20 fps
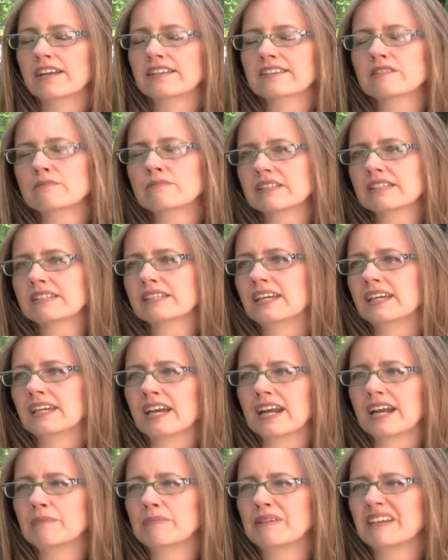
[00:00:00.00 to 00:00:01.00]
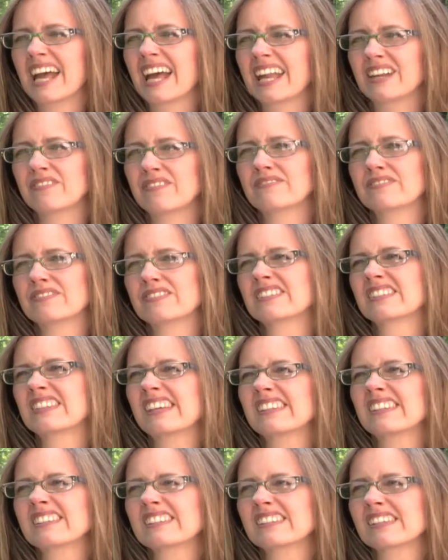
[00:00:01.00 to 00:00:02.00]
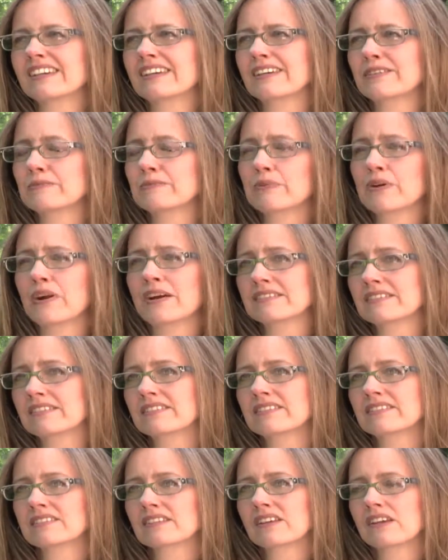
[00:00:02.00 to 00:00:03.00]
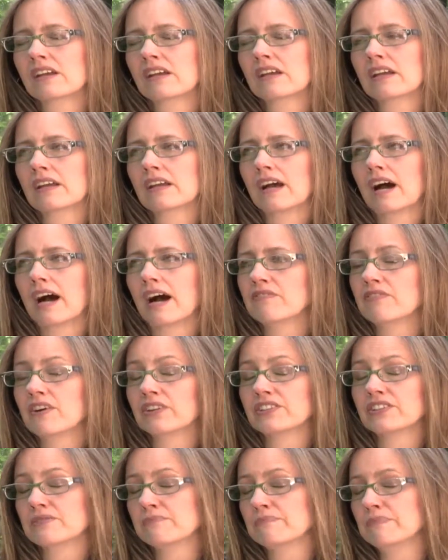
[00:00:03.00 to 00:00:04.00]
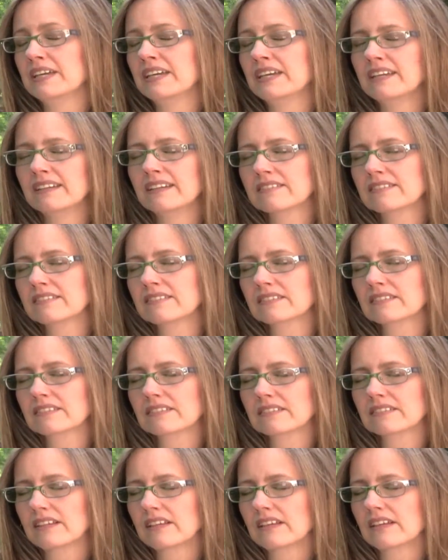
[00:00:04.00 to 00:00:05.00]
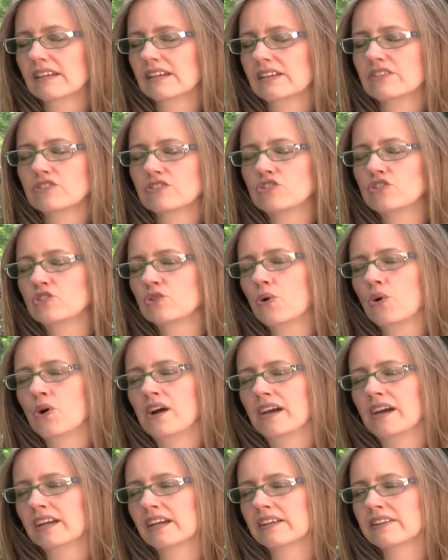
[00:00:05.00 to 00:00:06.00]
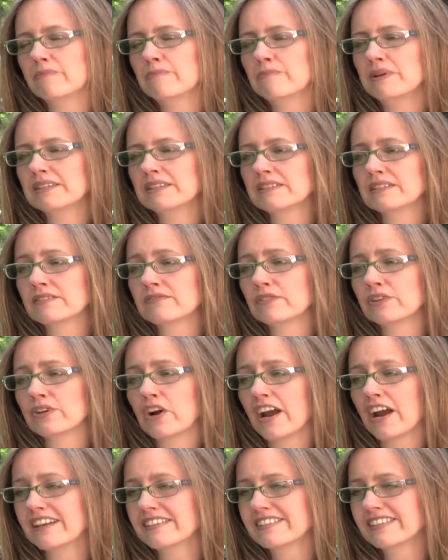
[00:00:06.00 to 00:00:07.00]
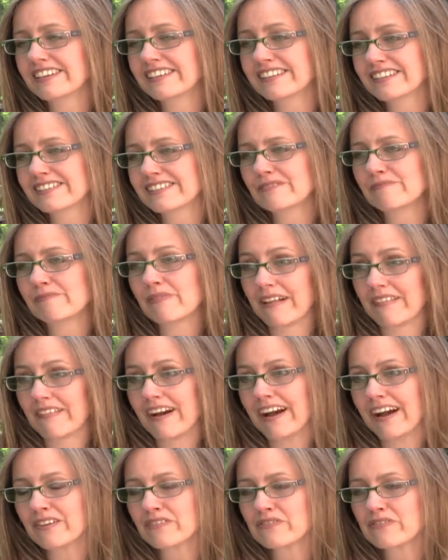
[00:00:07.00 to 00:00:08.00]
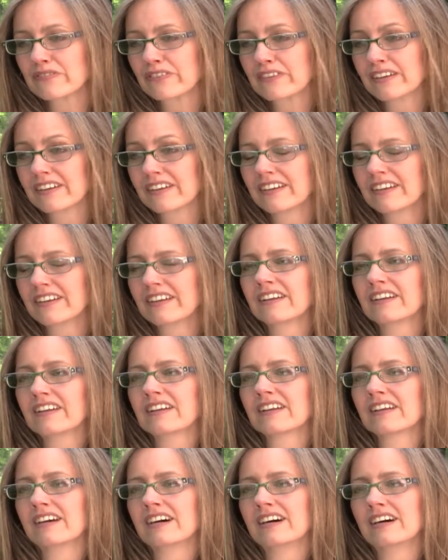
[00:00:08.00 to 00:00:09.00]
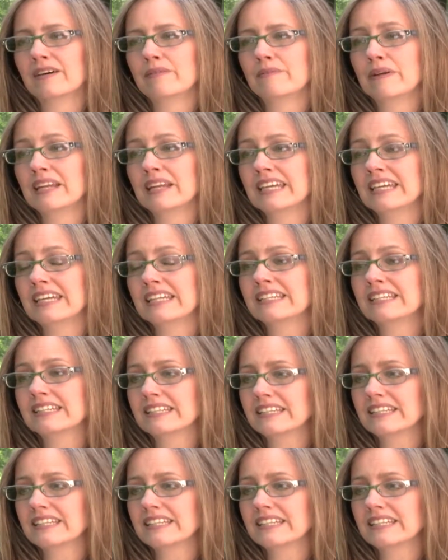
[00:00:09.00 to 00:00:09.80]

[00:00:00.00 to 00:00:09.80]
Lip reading: intimacy, and I began to sense his presence. I felt his peace, his joy in the midst of the craziness in my life. And he